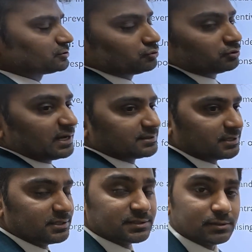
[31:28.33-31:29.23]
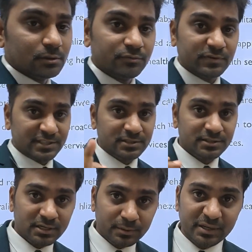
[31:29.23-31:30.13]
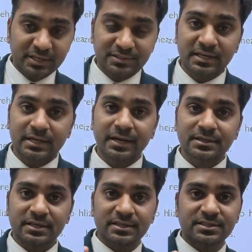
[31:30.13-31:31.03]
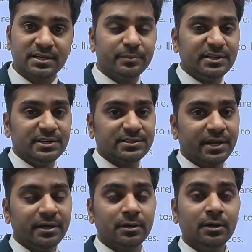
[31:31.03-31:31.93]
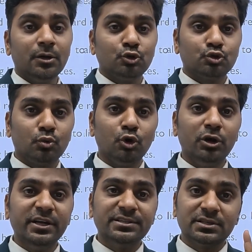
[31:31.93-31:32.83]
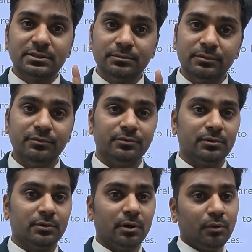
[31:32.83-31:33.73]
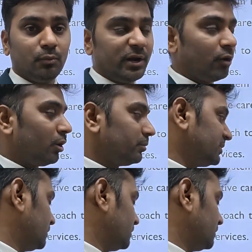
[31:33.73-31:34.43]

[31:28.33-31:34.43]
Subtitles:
the answer is, first statement is incorrect, second statement is correct. So only one option.